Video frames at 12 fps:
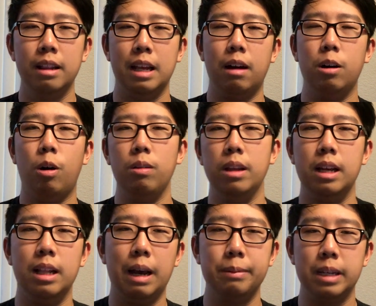Now the only
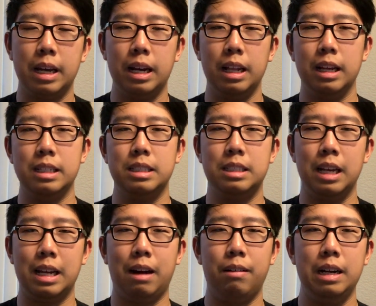collabs that kind of like
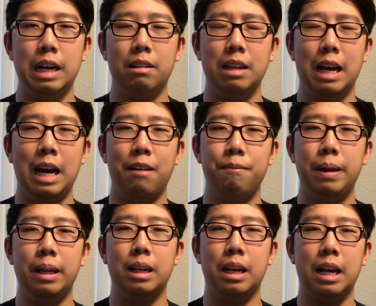stick out right now that have been uh,